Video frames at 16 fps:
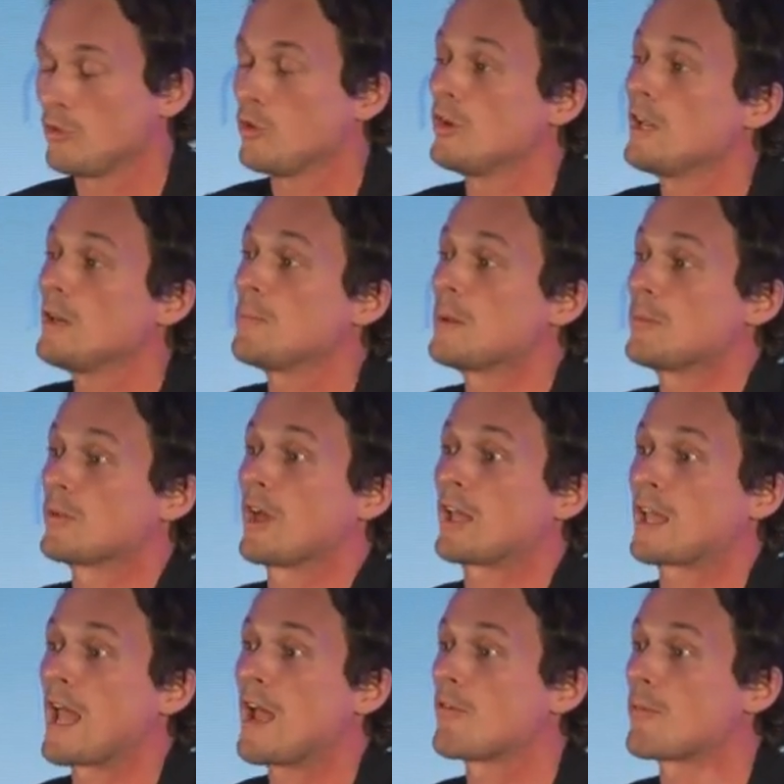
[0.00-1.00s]
You need people that
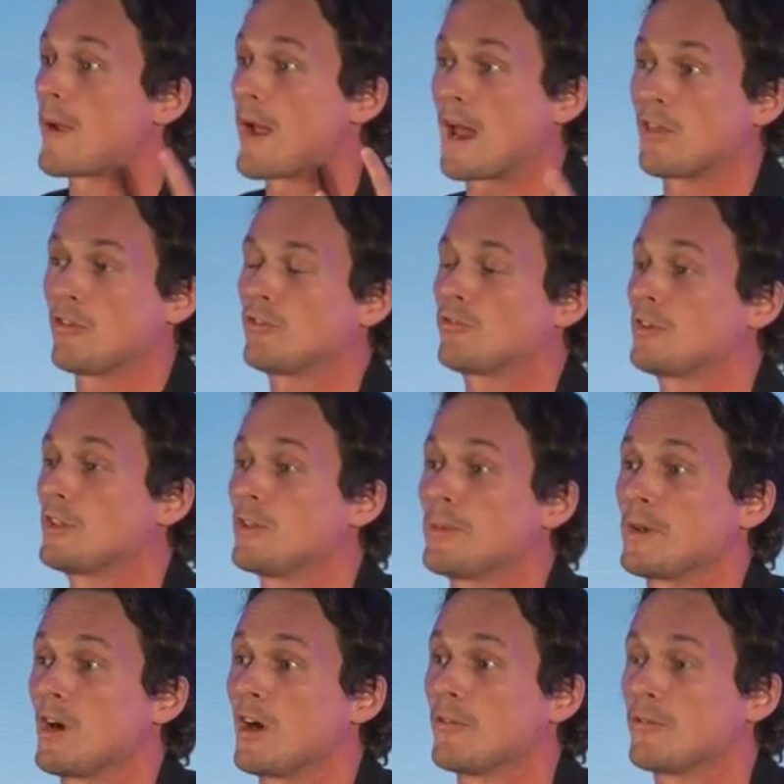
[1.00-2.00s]
care about answering the
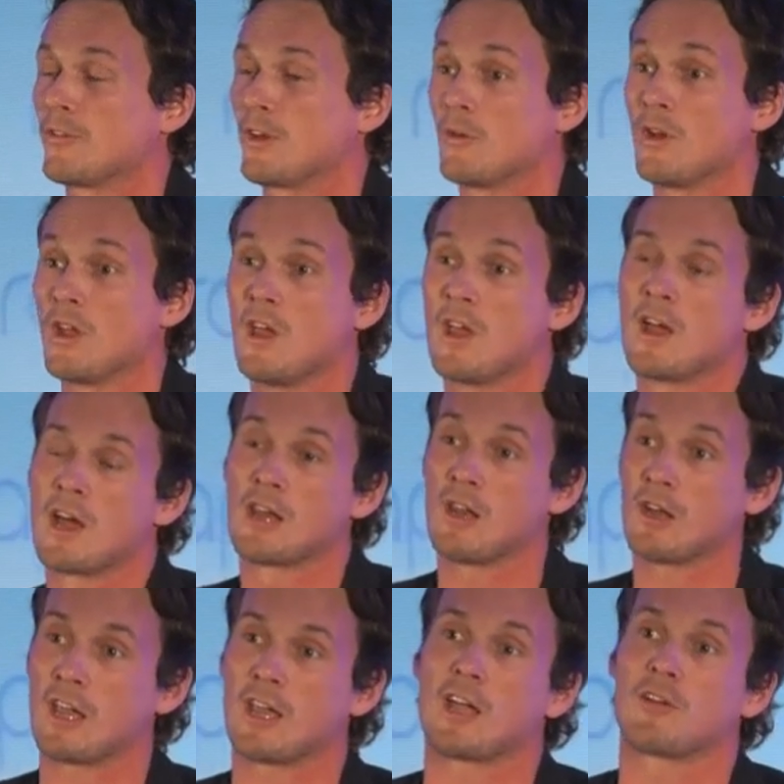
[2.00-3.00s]
banana phone and
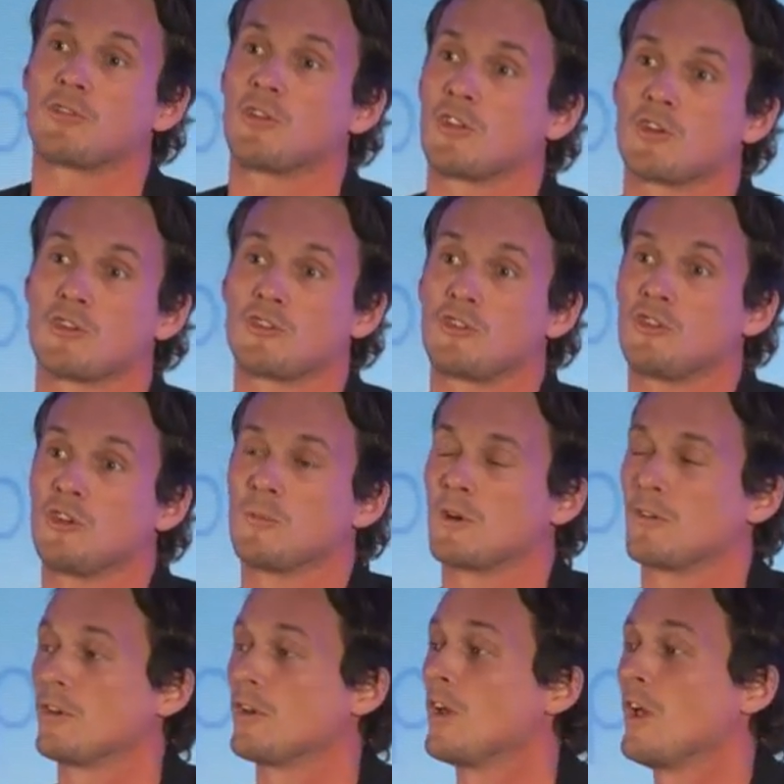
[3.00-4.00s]
looking after the
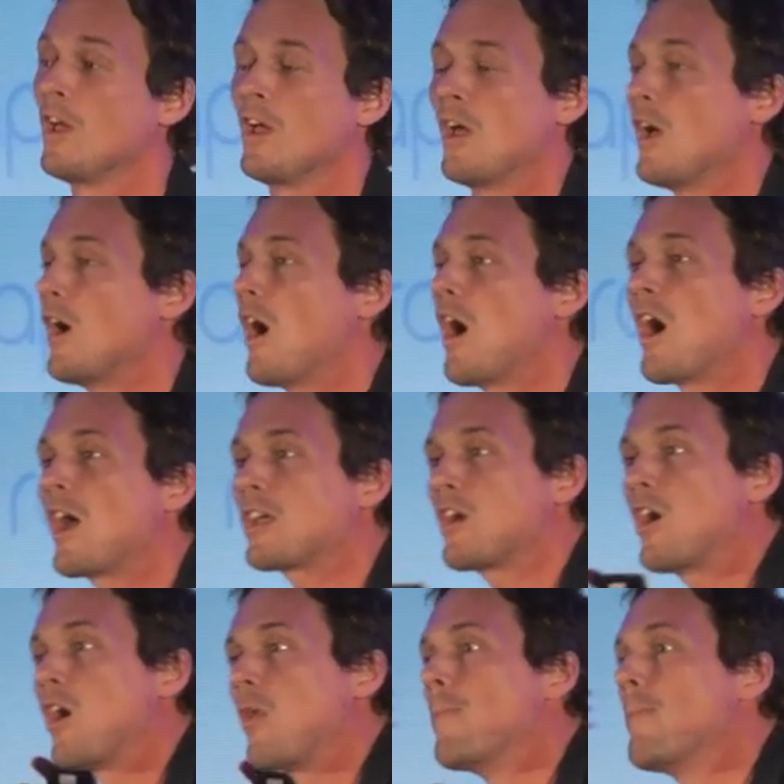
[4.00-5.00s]
consumer, and I
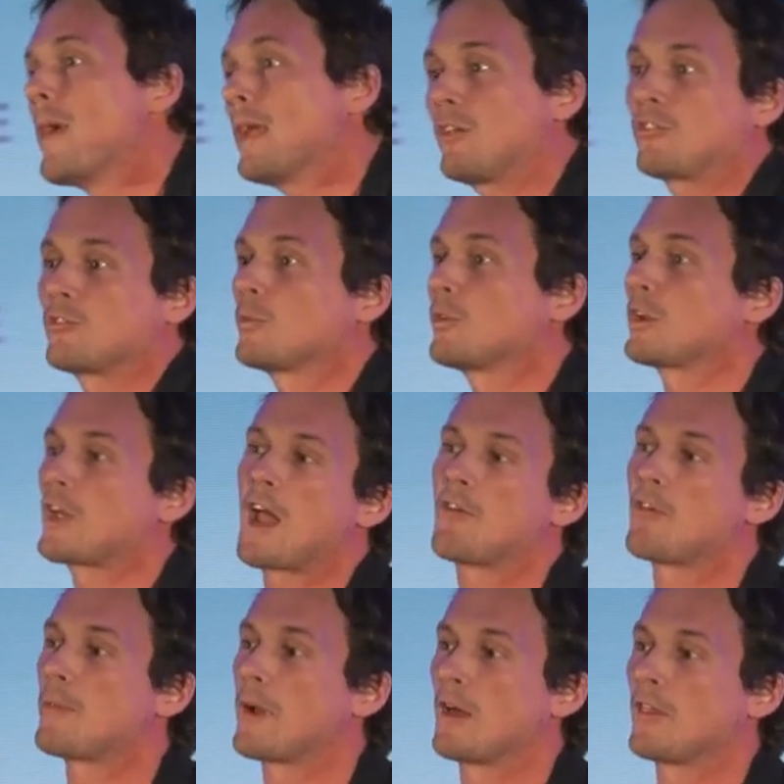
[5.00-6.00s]
can't make someone
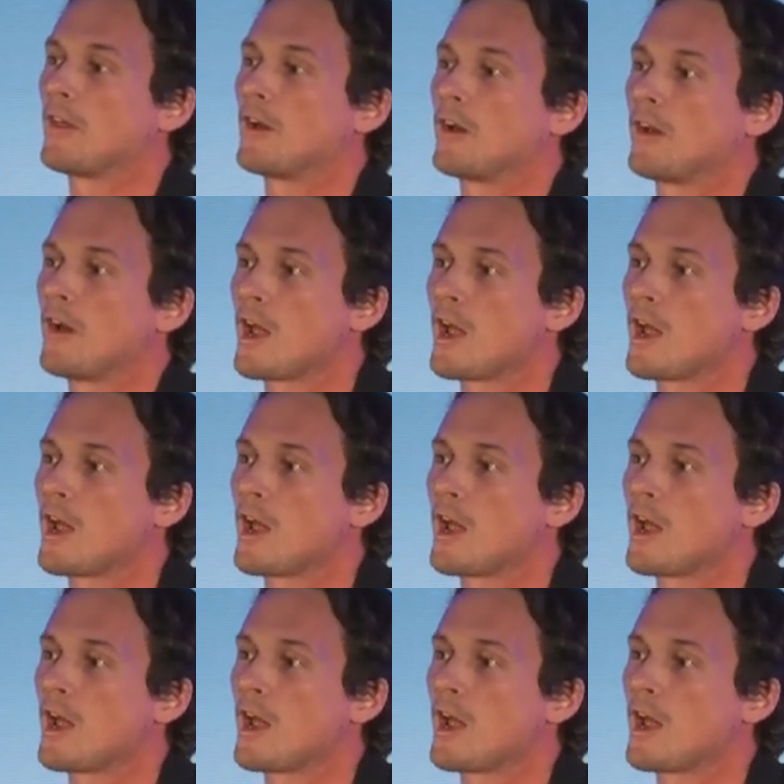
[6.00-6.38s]
care about that.